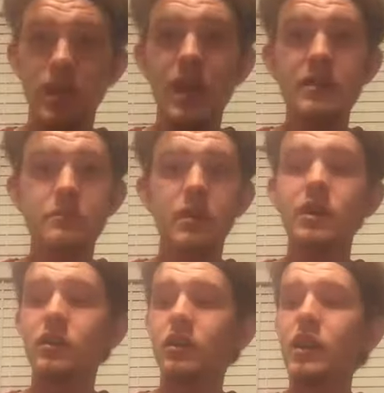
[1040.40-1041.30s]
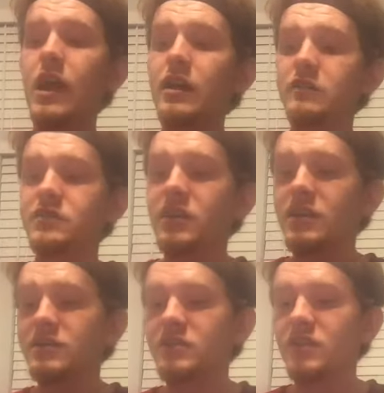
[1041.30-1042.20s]
and it made a lot of
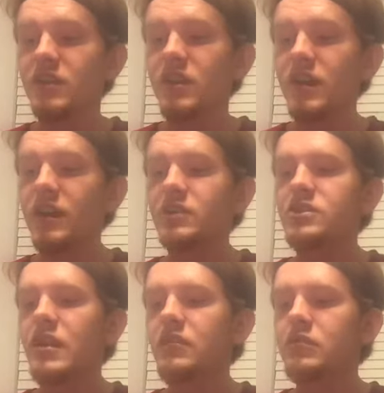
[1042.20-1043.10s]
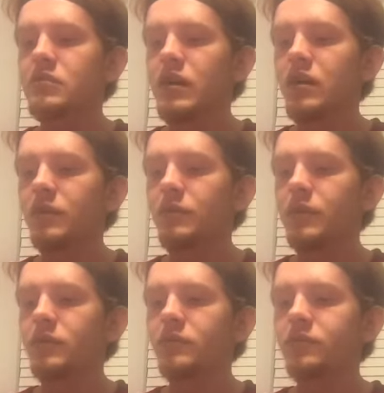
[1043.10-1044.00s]
sense. And then Jericho got on the
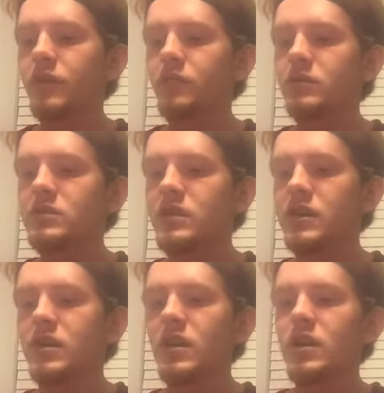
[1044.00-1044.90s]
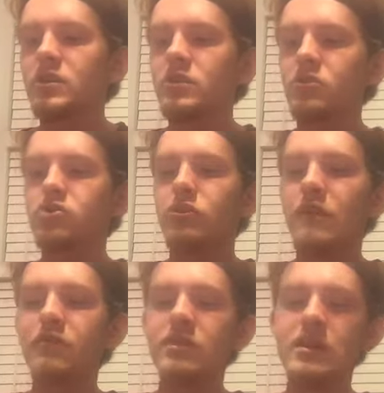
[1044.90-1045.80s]
microphone and said, "Don't you
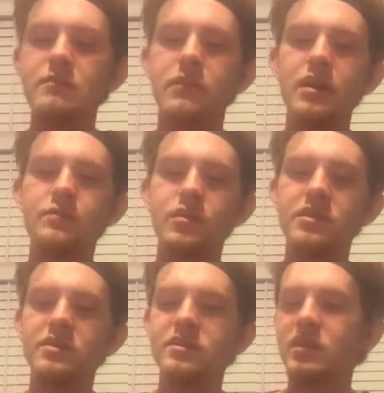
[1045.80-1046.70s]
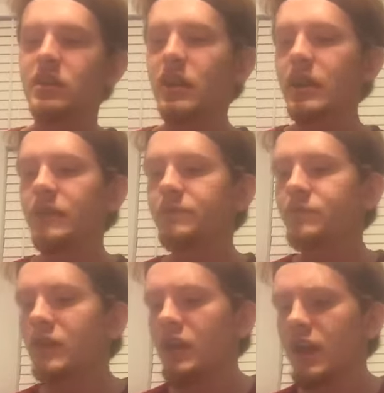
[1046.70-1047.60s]
ever get in my business again."
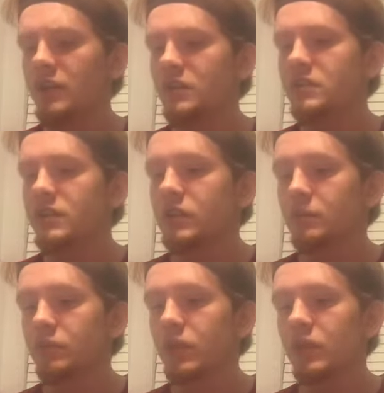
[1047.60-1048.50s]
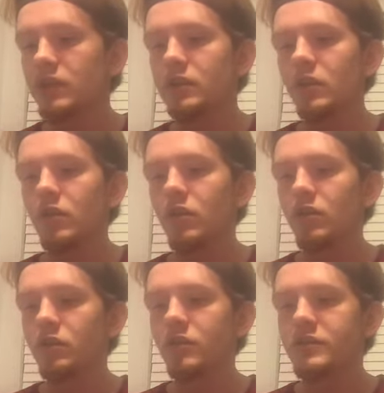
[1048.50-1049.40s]
And he said the blood
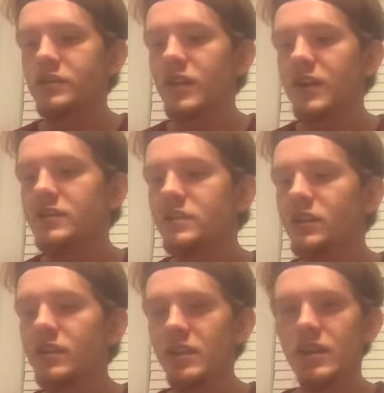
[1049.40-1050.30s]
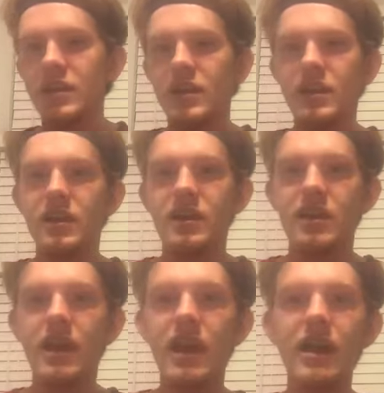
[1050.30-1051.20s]
on Orange Cassidy
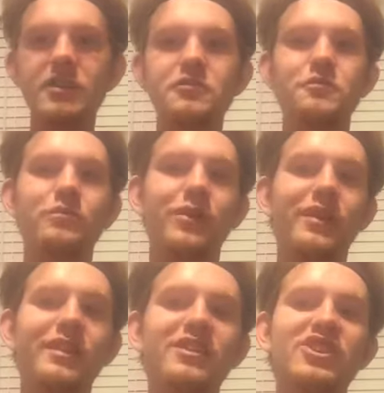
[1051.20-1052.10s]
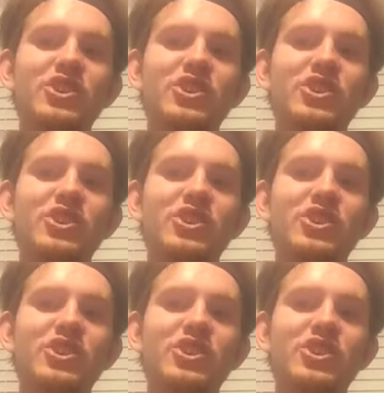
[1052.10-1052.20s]
has been